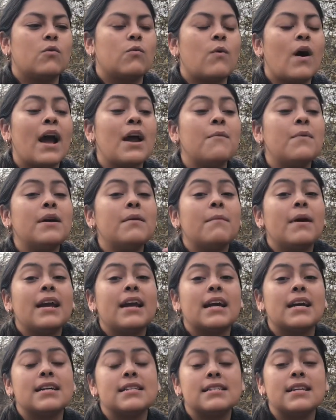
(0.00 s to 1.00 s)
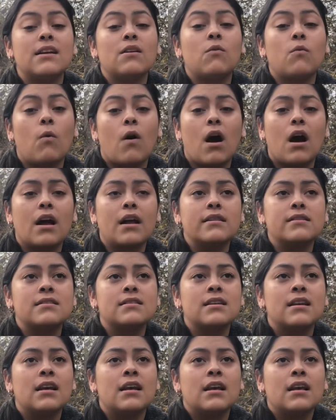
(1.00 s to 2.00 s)
why would my cousin
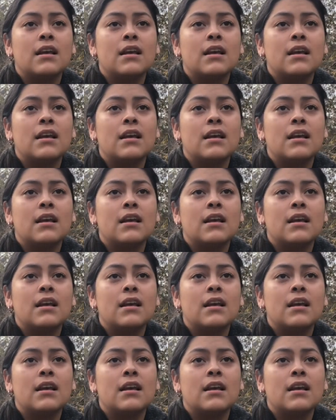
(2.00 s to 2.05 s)
want